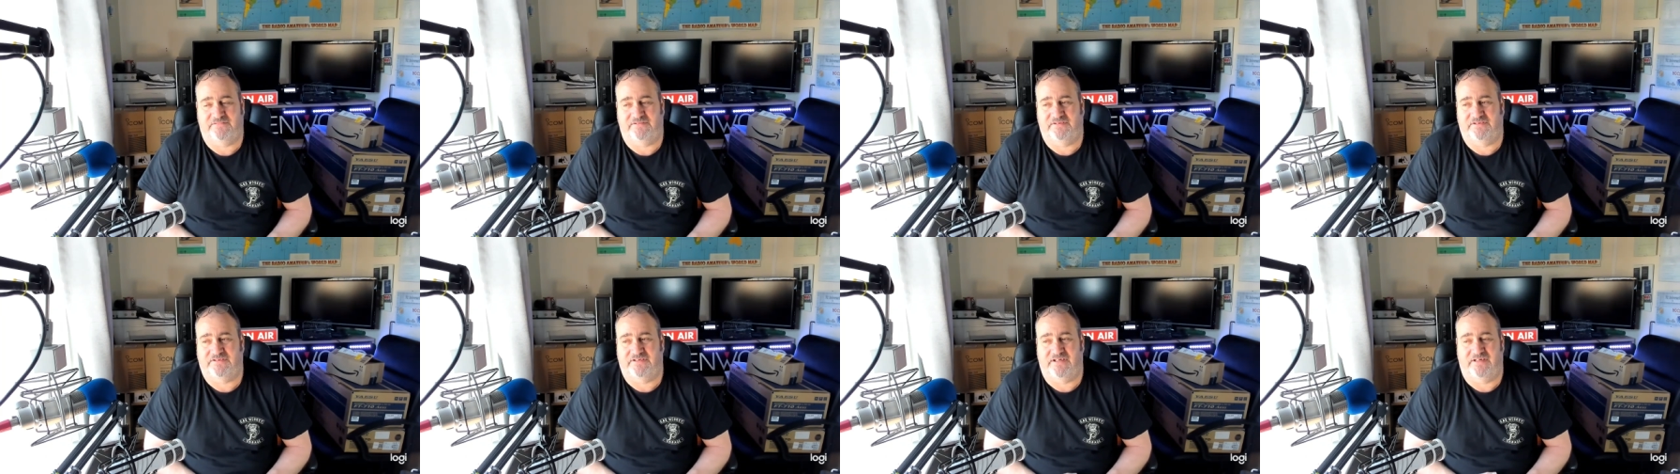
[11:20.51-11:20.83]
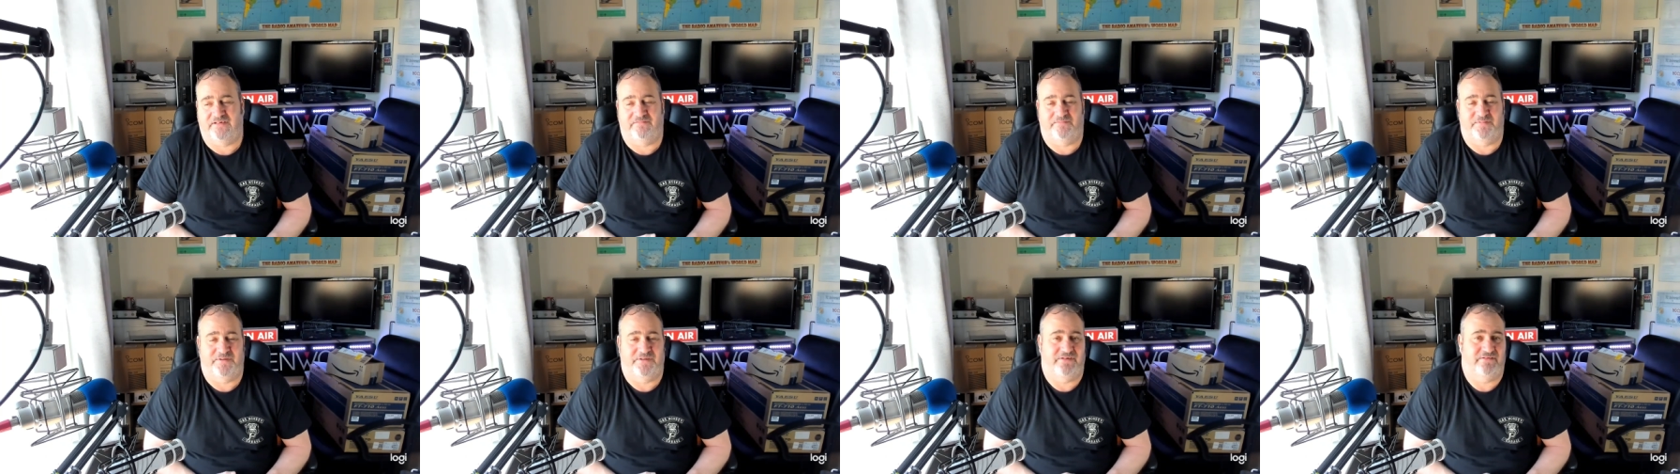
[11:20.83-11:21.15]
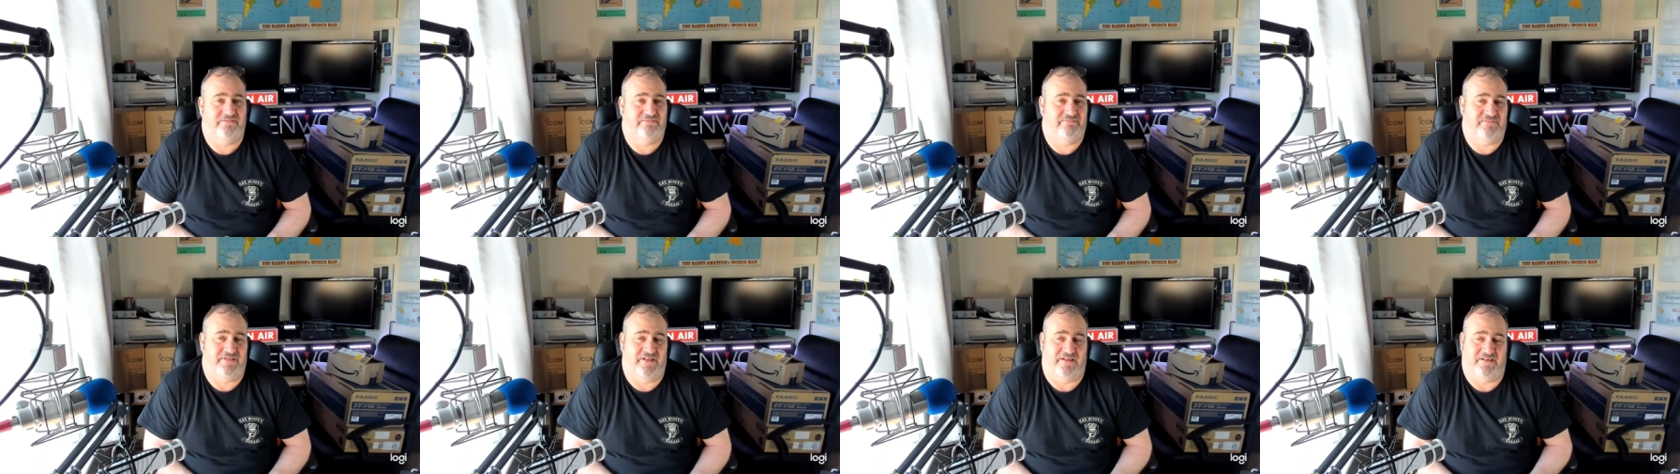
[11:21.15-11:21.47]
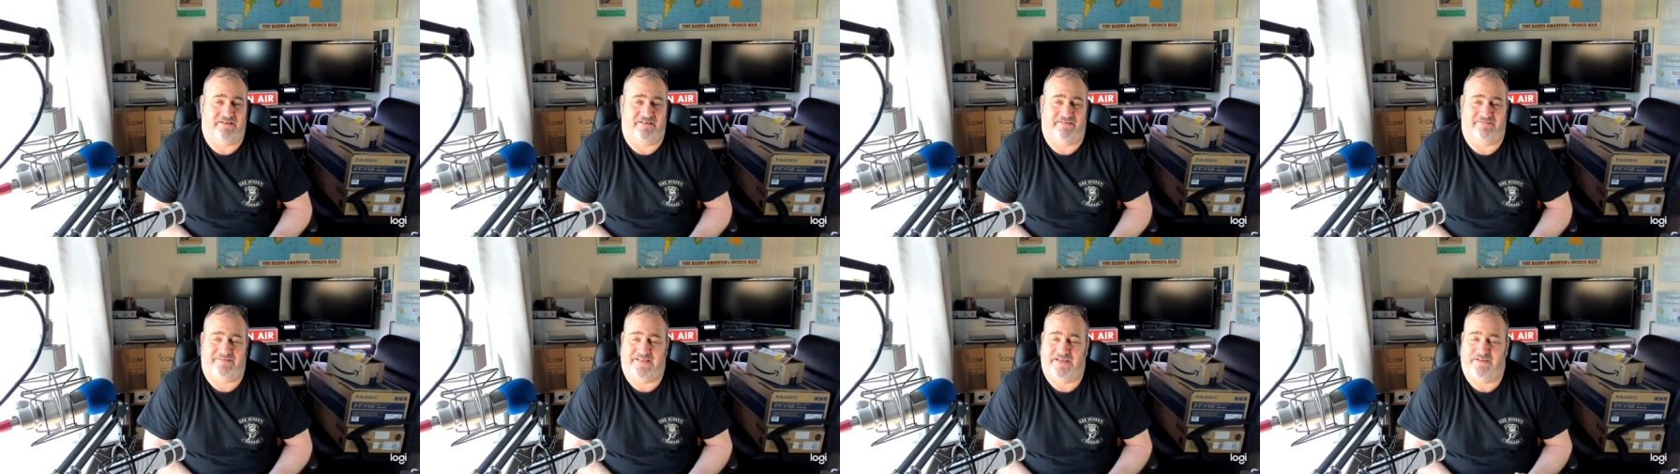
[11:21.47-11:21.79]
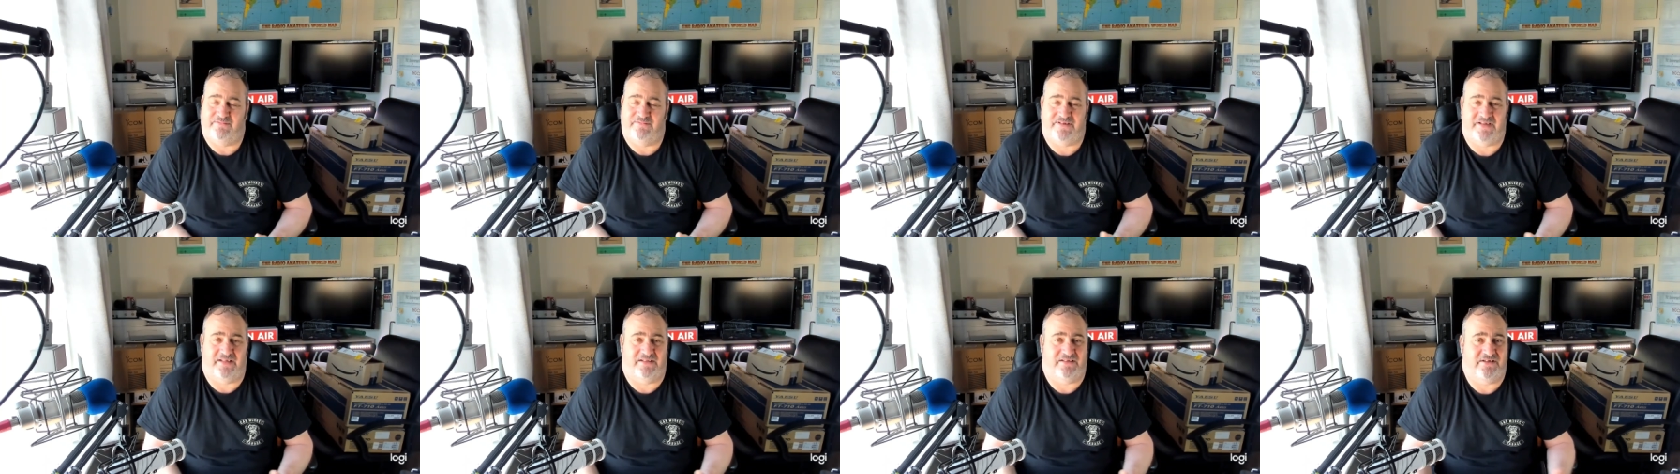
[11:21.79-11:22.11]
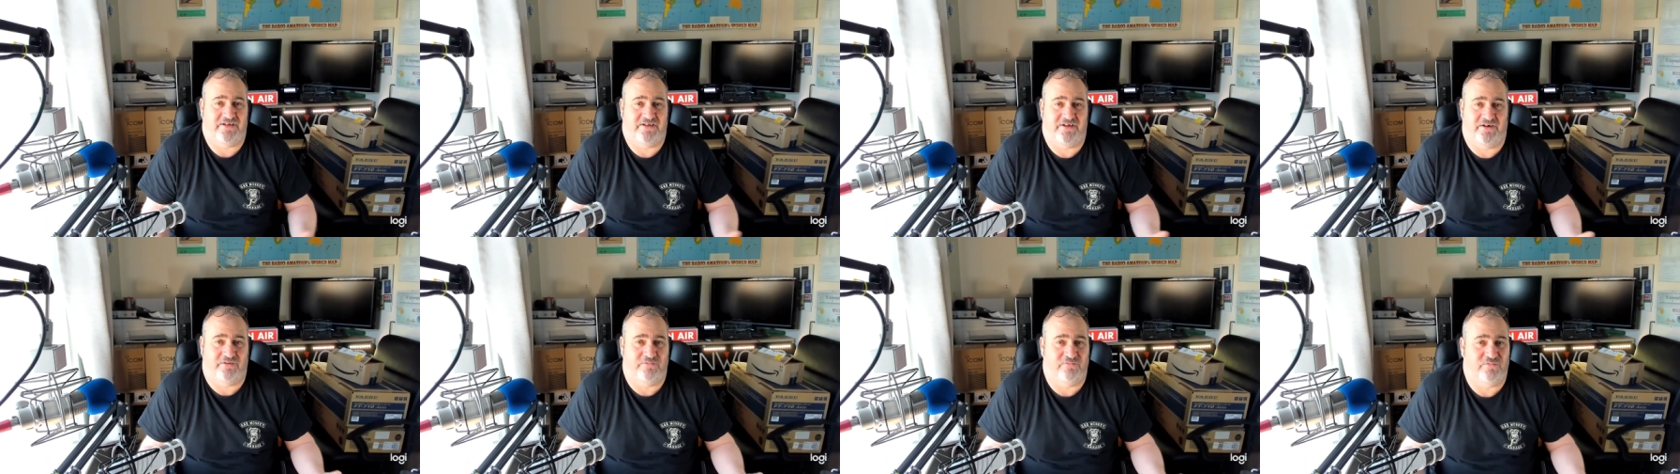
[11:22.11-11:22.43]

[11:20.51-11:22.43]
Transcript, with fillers: So, I mean, like I keep telling you,